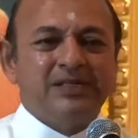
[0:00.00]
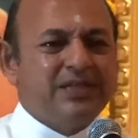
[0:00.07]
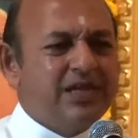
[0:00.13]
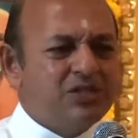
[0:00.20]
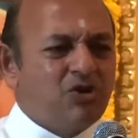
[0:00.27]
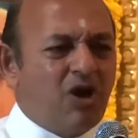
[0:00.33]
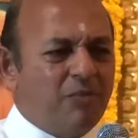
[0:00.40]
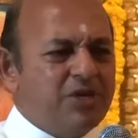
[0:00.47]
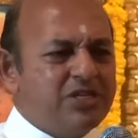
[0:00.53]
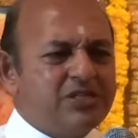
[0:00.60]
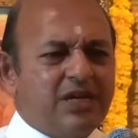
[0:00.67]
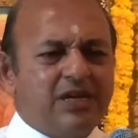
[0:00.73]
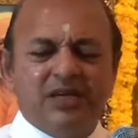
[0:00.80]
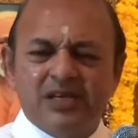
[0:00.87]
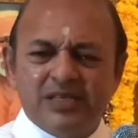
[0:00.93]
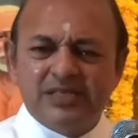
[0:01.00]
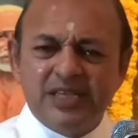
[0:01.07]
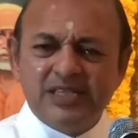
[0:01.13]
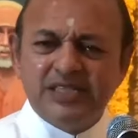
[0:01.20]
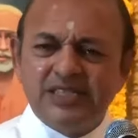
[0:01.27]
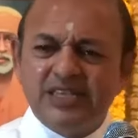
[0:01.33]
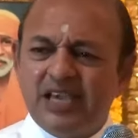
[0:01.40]
Then Swami said,
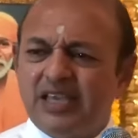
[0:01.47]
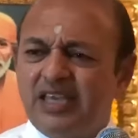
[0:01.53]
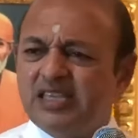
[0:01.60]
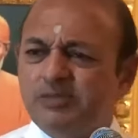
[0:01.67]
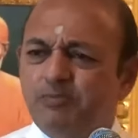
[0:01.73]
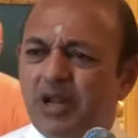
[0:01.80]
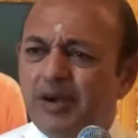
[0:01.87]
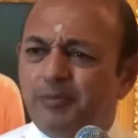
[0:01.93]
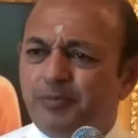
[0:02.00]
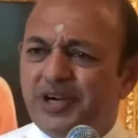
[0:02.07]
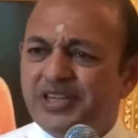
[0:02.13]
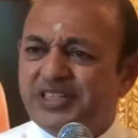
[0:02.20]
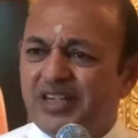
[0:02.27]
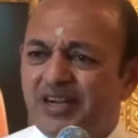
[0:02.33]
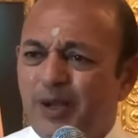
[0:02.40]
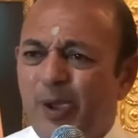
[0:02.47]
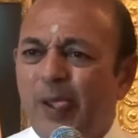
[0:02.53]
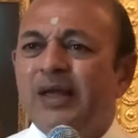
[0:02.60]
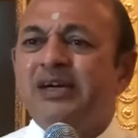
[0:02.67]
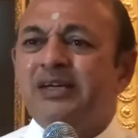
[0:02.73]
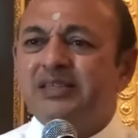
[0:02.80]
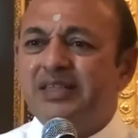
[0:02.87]
just check his blood pressure.
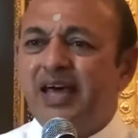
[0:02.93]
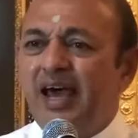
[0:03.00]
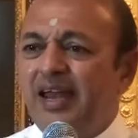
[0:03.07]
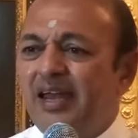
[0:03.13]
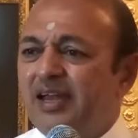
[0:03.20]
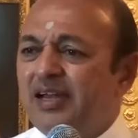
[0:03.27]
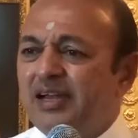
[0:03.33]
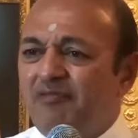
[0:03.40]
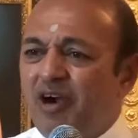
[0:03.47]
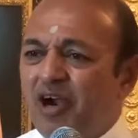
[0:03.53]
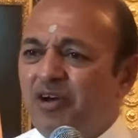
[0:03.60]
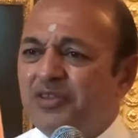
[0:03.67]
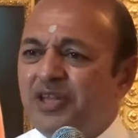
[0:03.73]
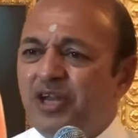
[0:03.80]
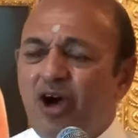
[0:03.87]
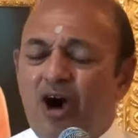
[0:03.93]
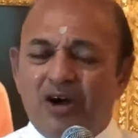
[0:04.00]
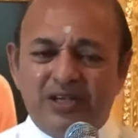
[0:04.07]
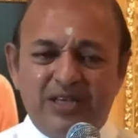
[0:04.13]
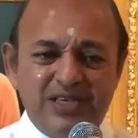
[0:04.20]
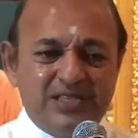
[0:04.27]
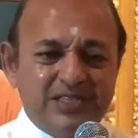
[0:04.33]
Then one of the
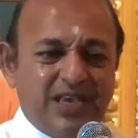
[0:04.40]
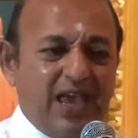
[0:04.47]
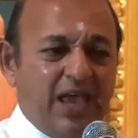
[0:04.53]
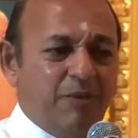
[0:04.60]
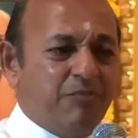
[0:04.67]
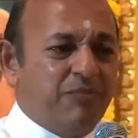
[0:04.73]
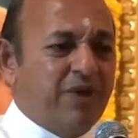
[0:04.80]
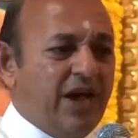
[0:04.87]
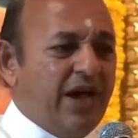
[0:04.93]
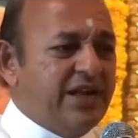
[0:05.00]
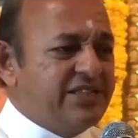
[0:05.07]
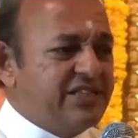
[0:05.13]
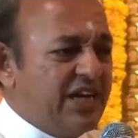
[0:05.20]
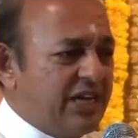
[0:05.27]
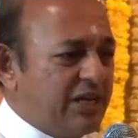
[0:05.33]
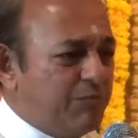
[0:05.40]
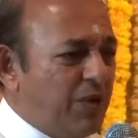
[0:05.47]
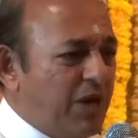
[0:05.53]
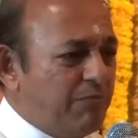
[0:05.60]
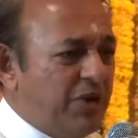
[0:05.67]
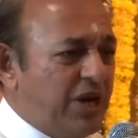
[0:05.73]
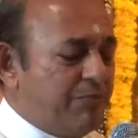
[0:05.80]
doctors came and checked
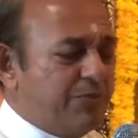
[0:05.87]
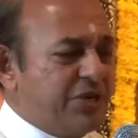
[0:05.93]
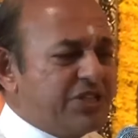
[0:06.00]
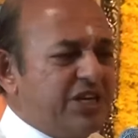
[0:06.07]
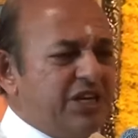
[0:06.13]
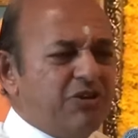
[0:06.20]
my blood pressure.